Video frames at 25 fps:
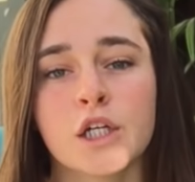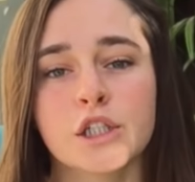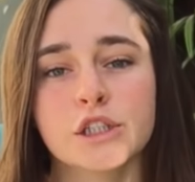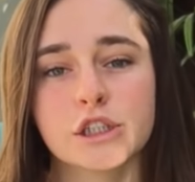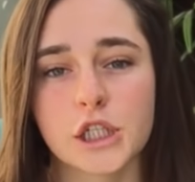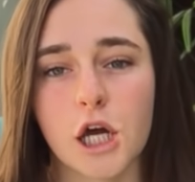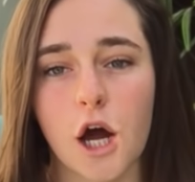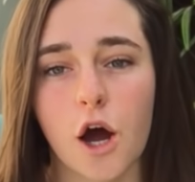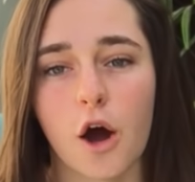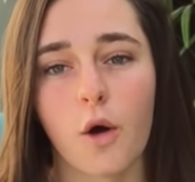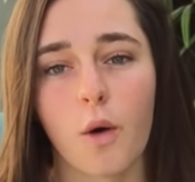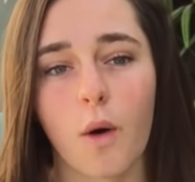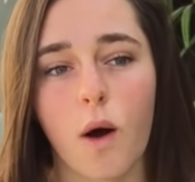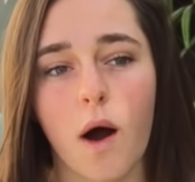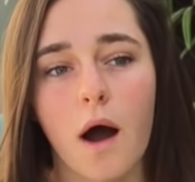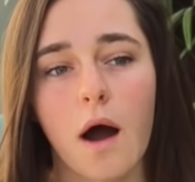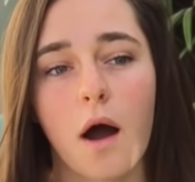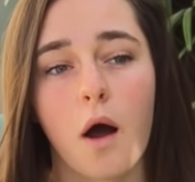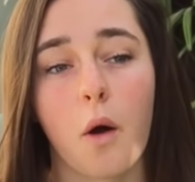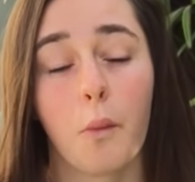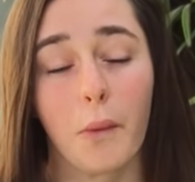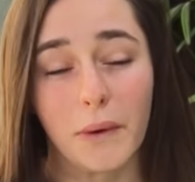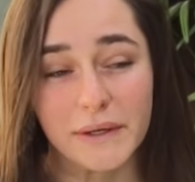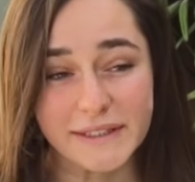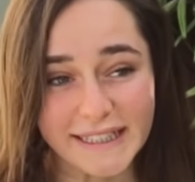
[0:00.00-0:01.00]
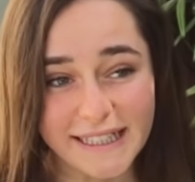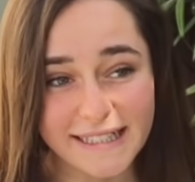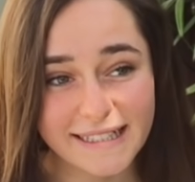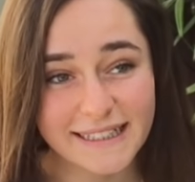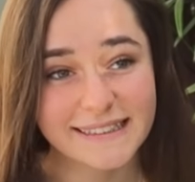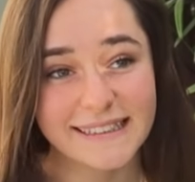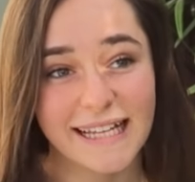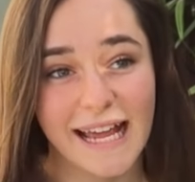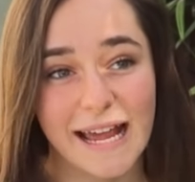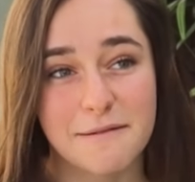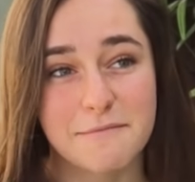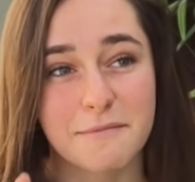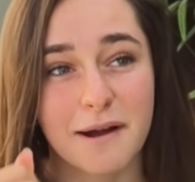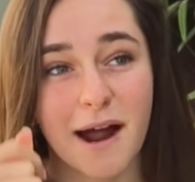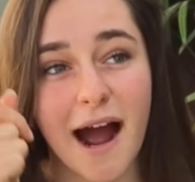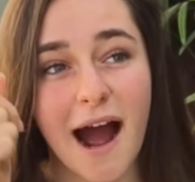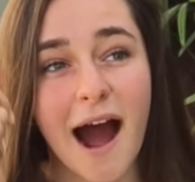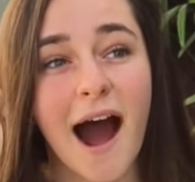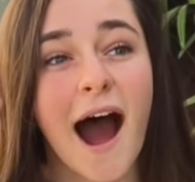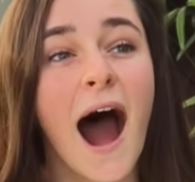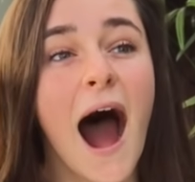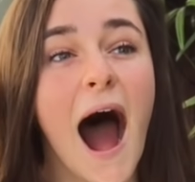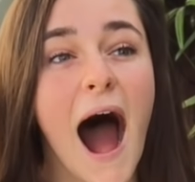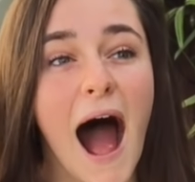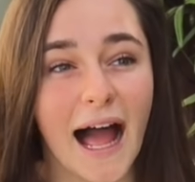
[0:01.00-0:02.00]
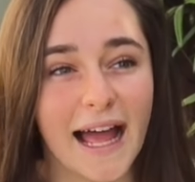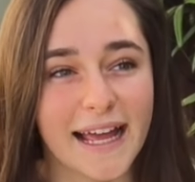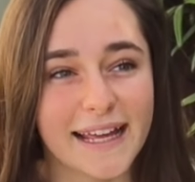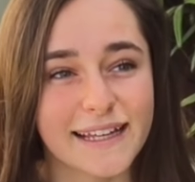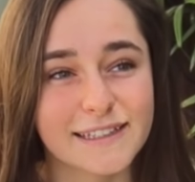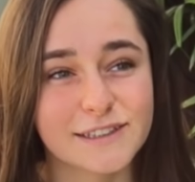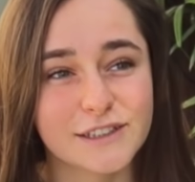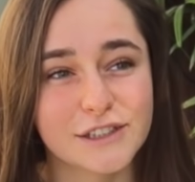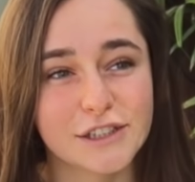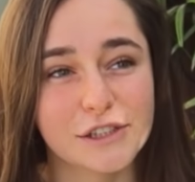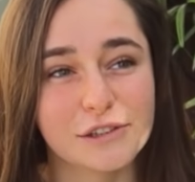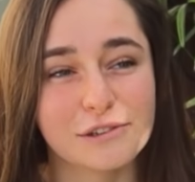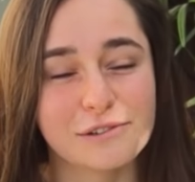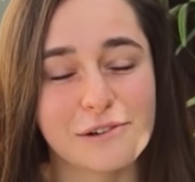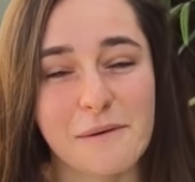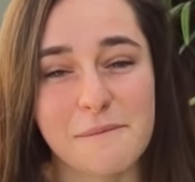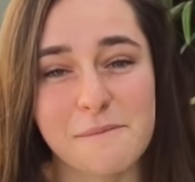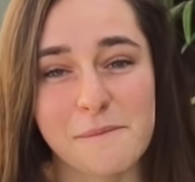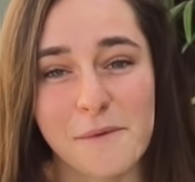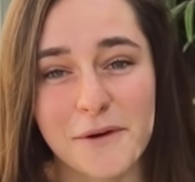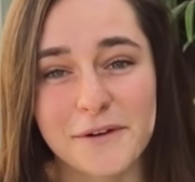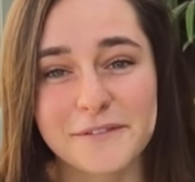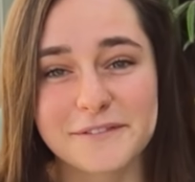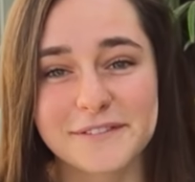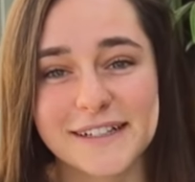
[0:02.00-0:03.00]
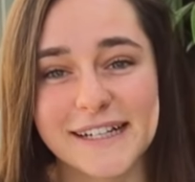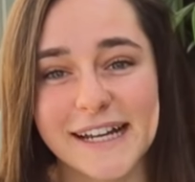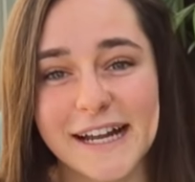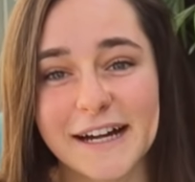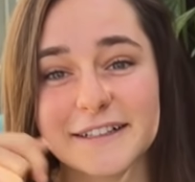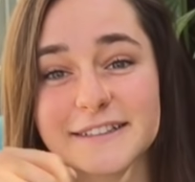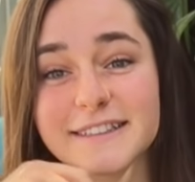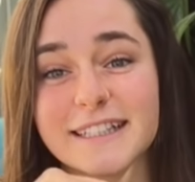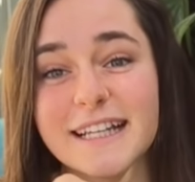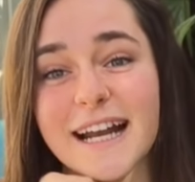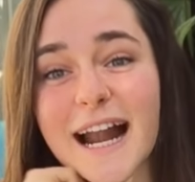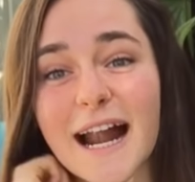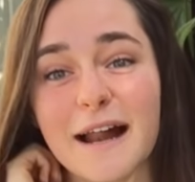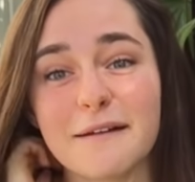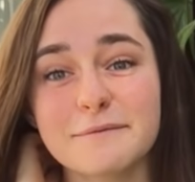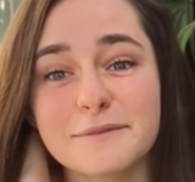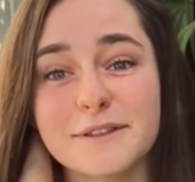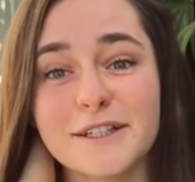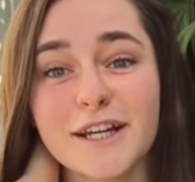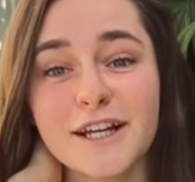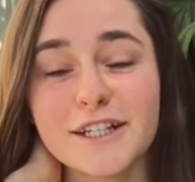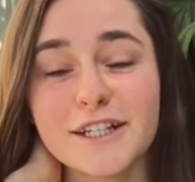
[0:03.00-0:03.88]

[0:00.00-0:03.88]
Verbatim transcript: So once I get this camera, I can do more videos and I'm